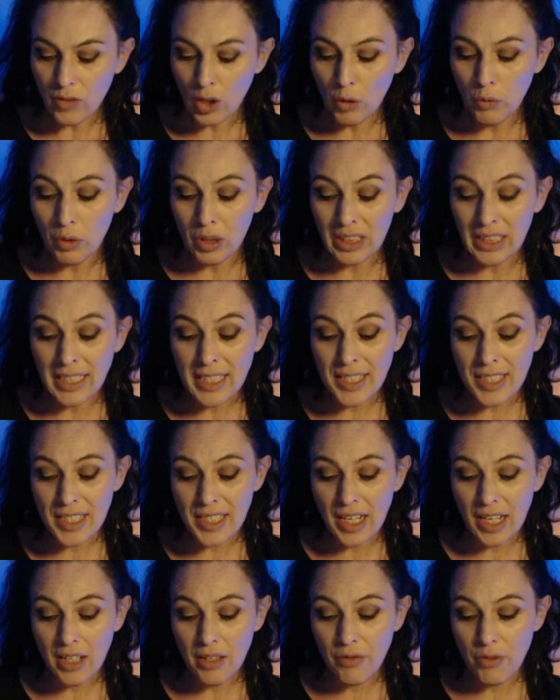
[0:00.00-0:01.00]
release
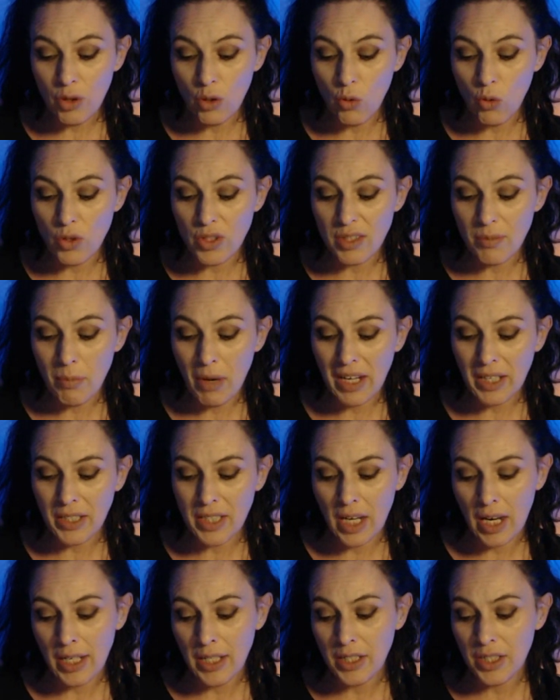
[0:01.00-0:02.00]
negative thoughts,
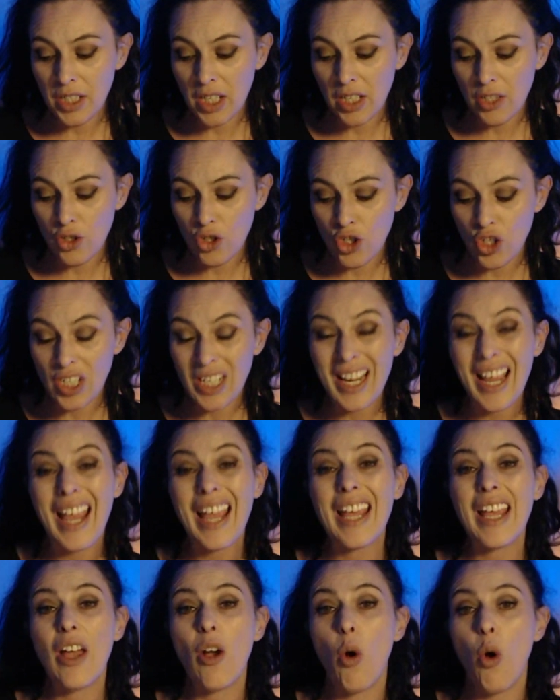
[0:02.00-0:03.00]
maintain attention
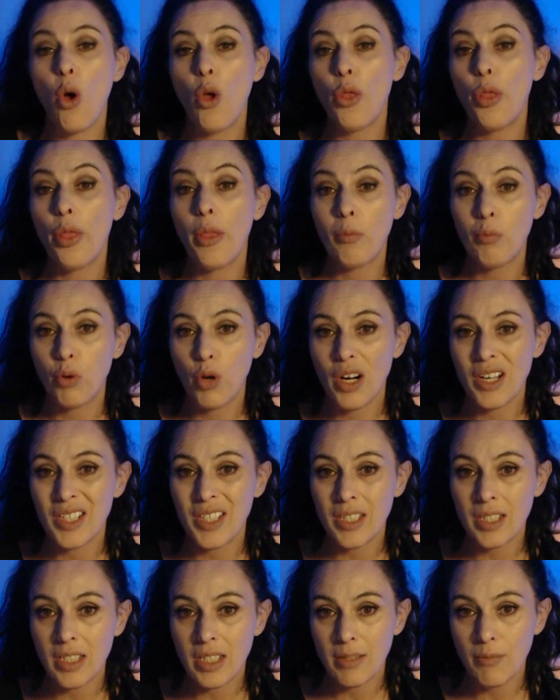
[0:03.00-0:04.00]
on the
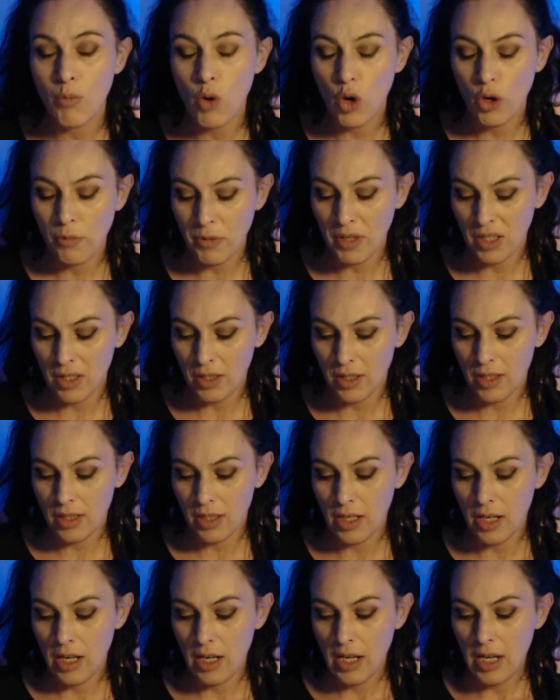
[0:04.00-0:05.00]
present
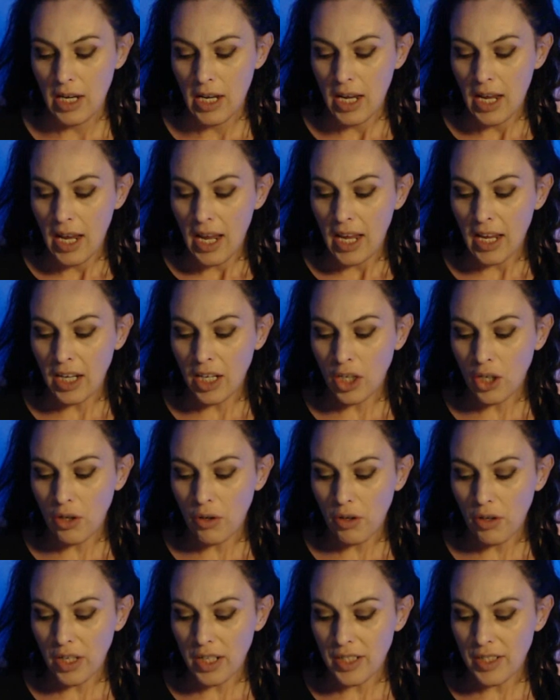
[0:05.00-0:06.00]
moment.
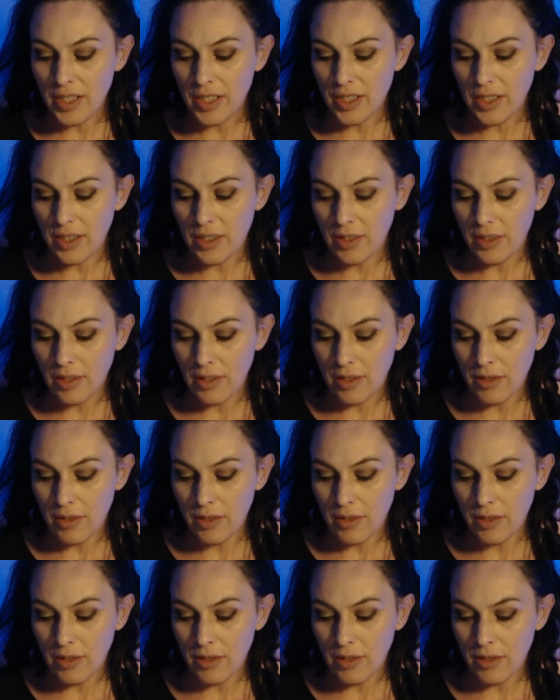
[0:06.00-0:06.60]
Increase